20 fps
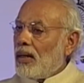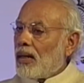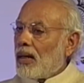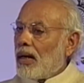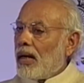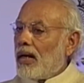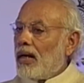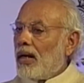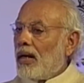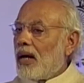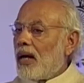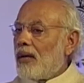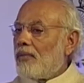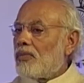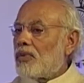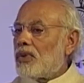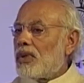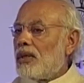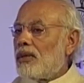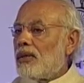
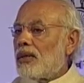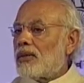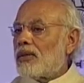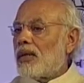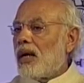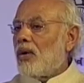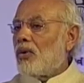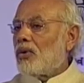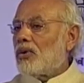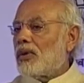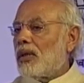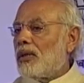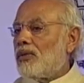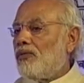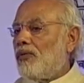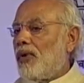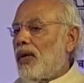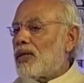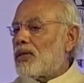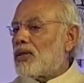Kingdoms in the south and
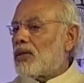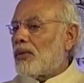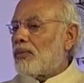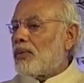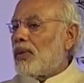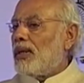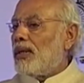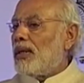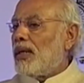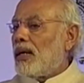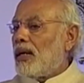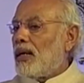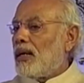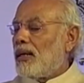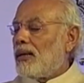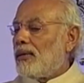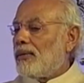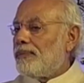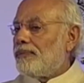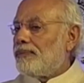west of India
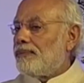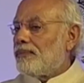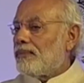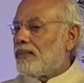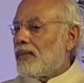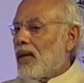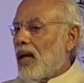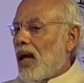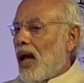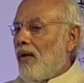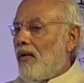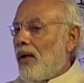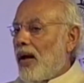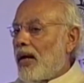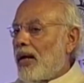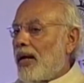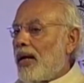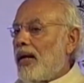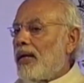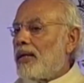have
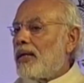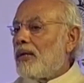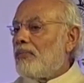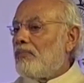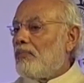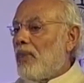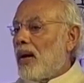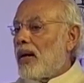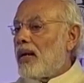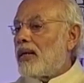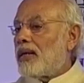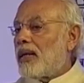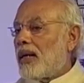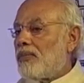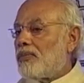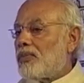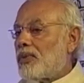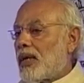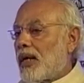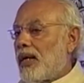engaged in
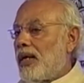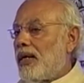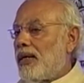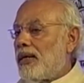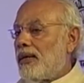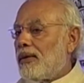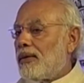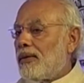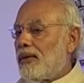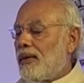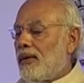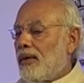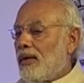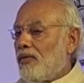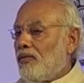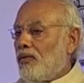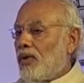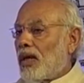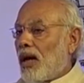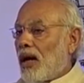maritime trade
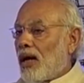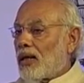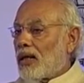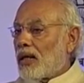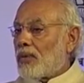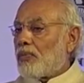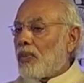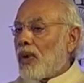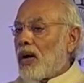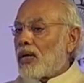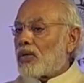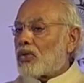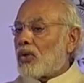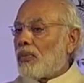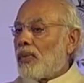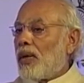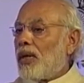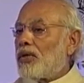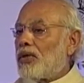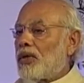with other parts
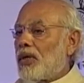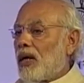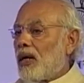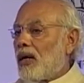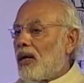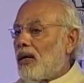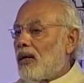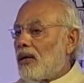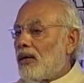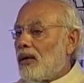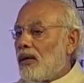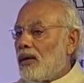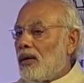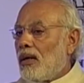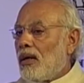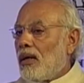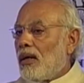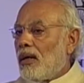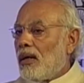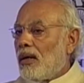of Asia
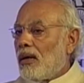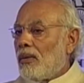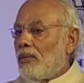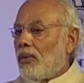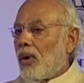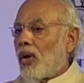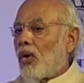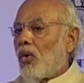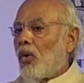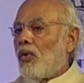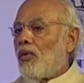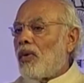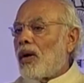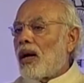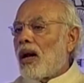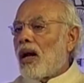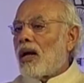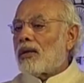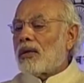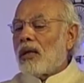for over
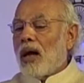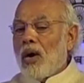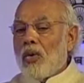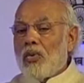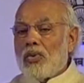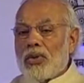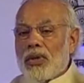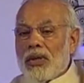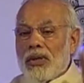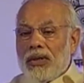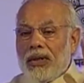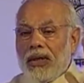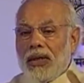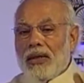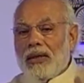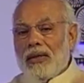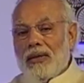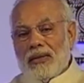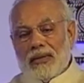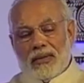a thousand
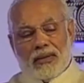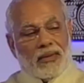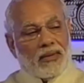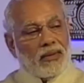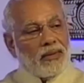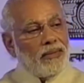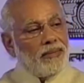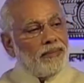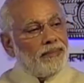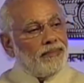years.